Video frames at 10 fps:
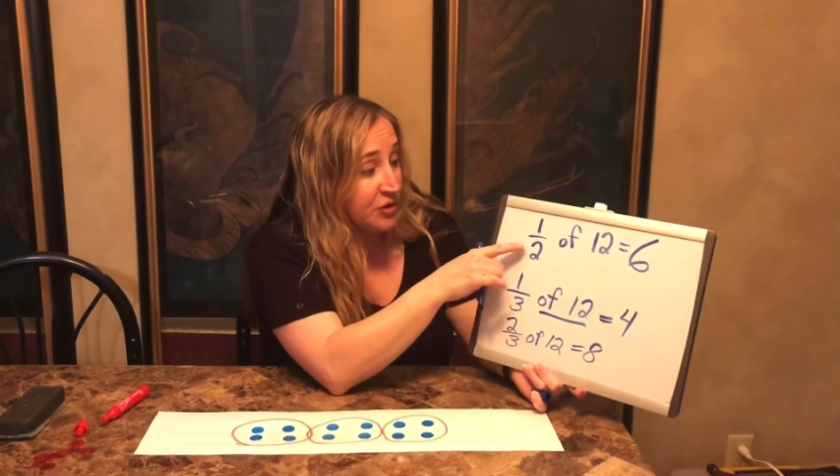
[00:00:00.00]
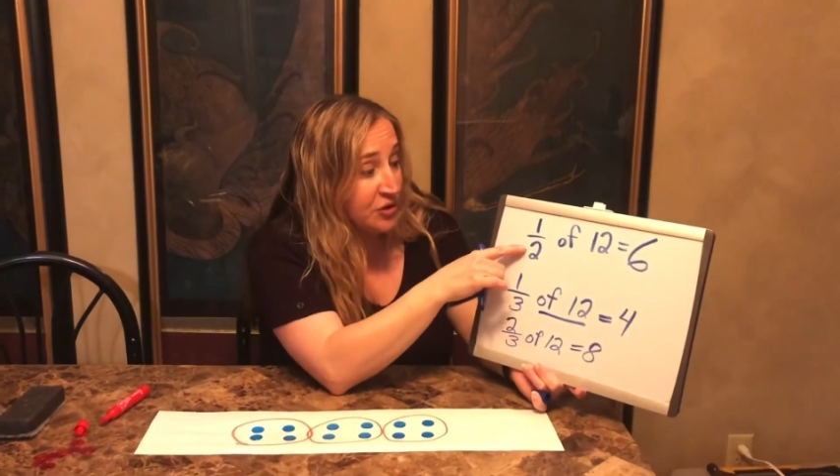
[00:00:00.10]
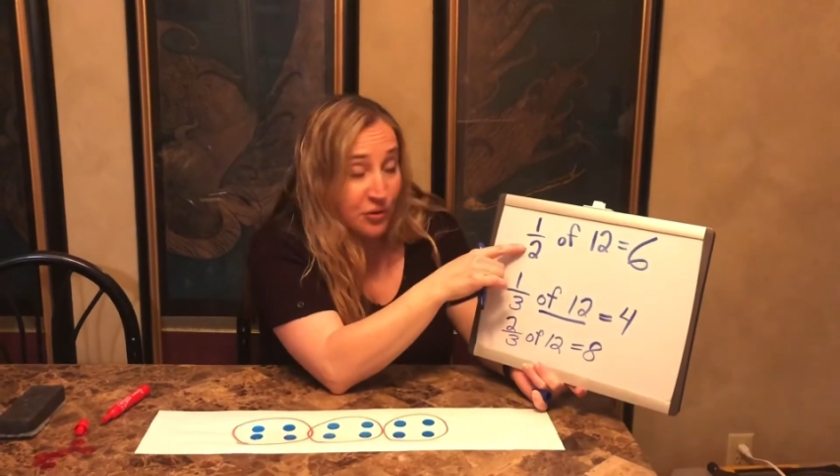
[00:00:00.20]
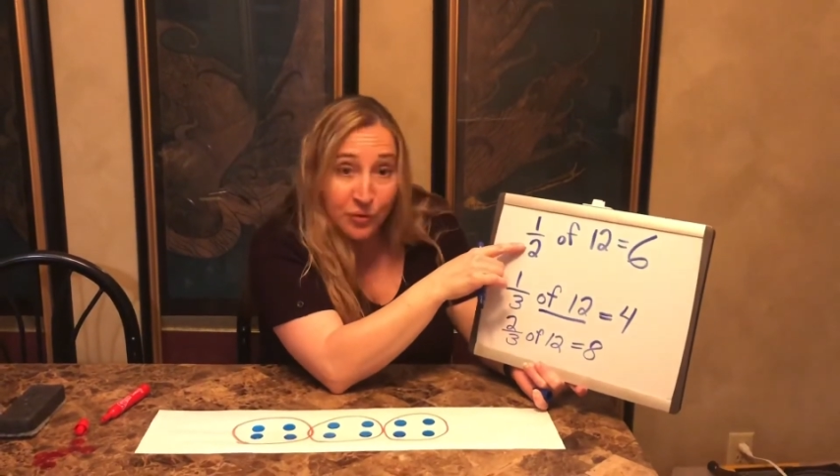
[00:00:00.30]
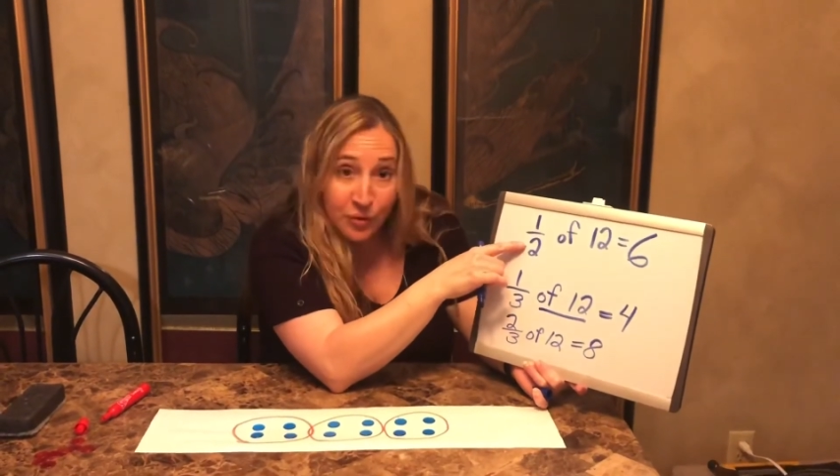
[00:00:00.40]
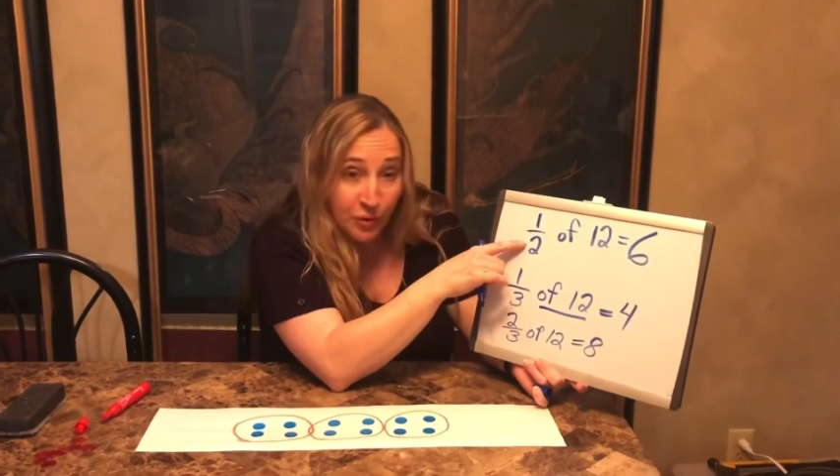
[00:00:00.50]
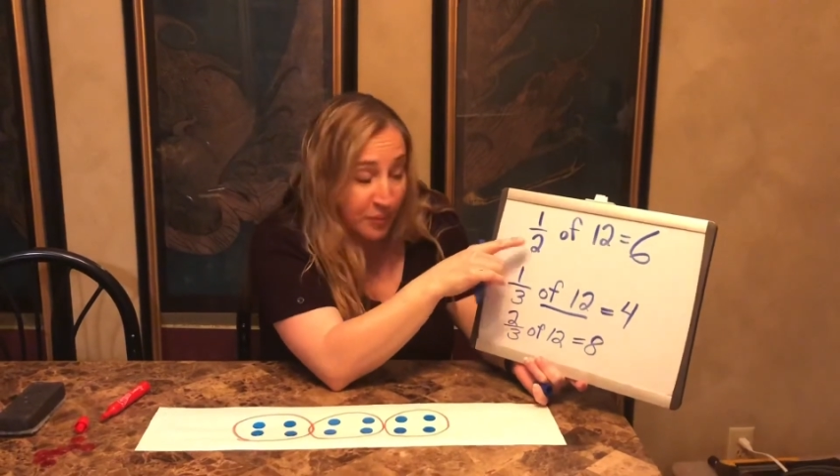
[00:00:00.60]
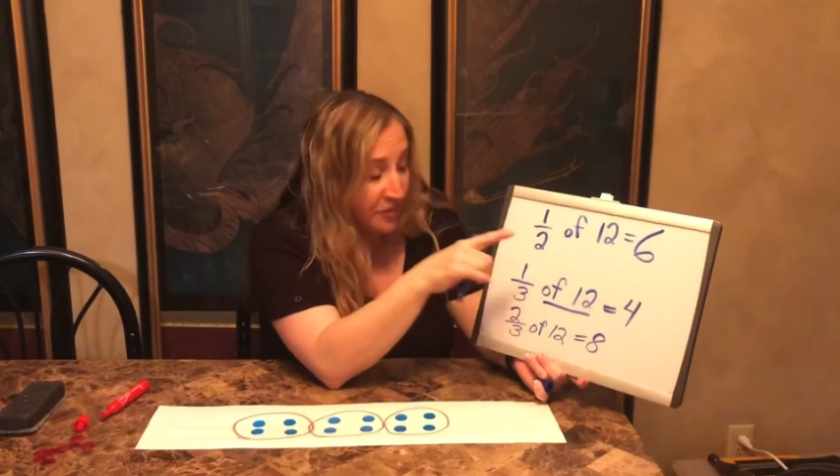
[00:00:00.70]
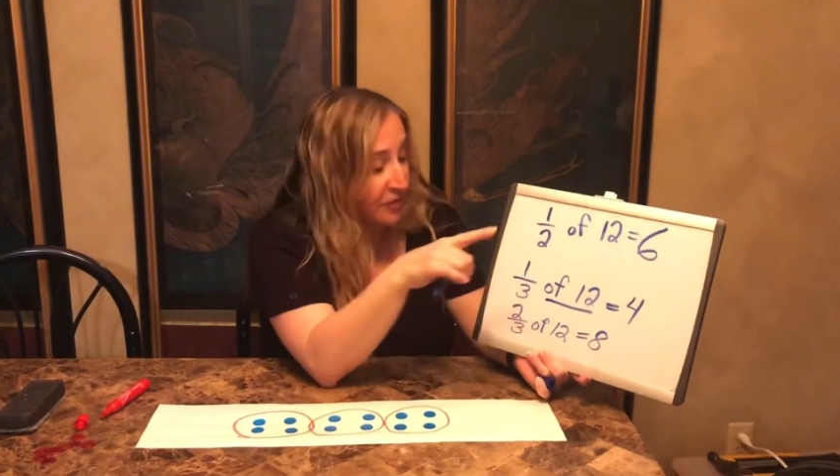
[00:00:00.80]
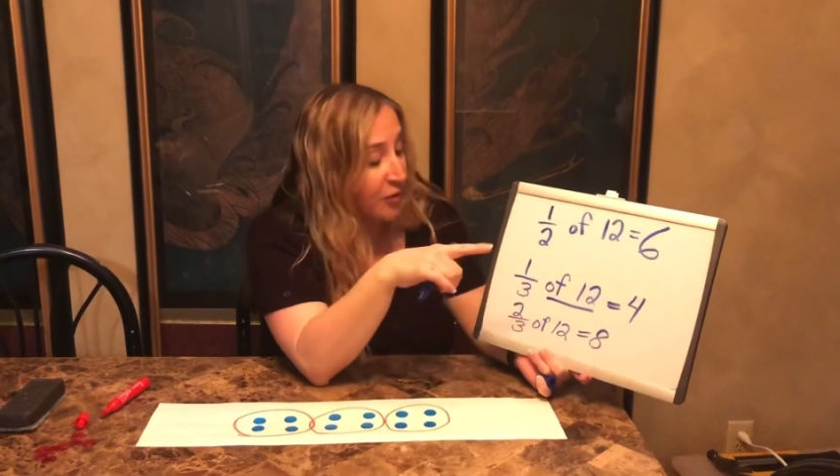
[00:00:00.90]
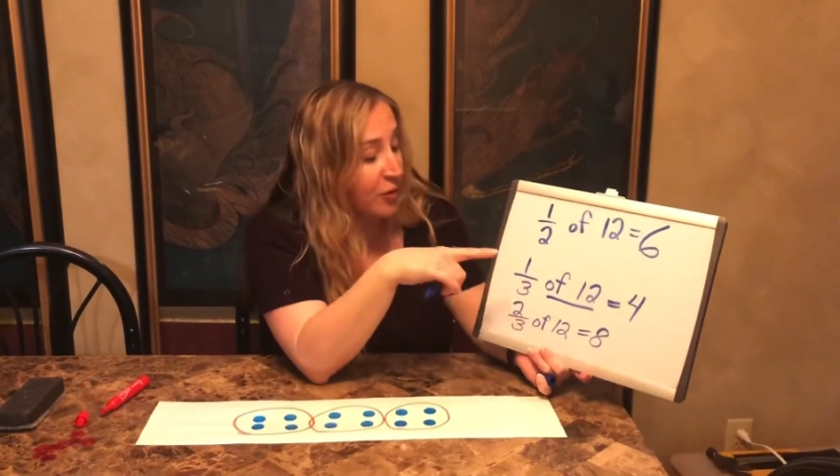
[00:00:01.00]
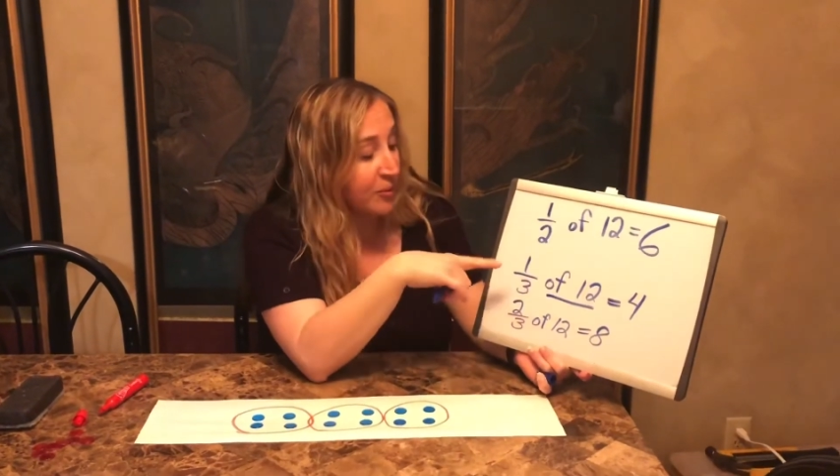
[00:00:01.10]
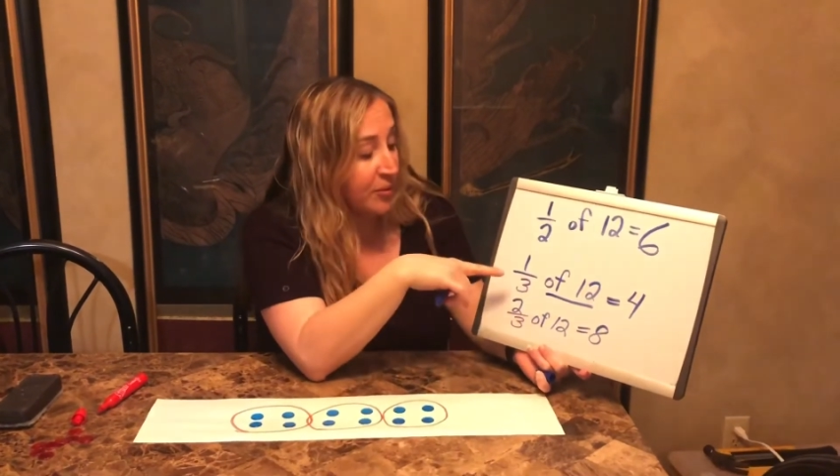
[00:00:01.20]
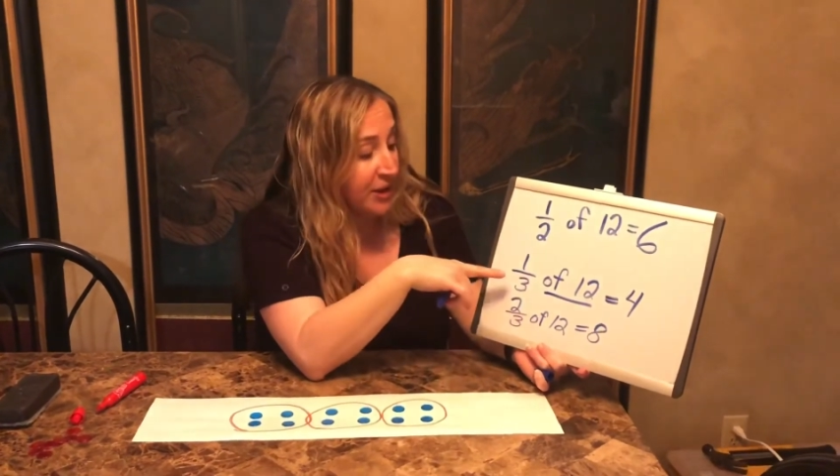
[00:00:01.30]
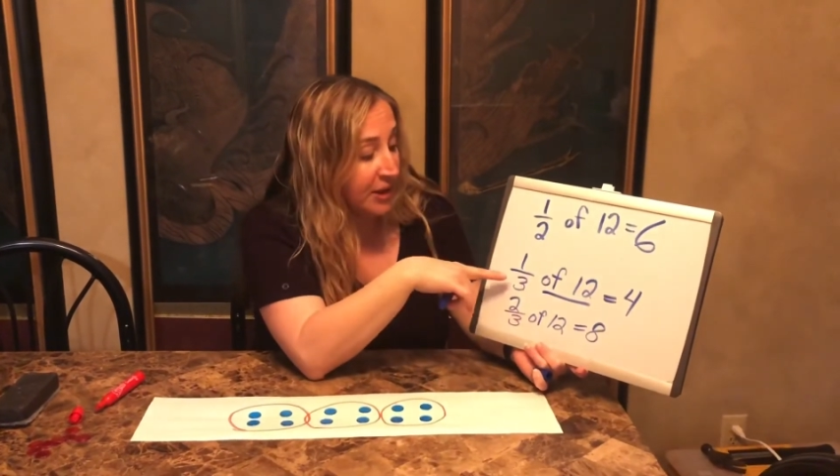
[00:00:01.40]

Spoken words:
2 groups or break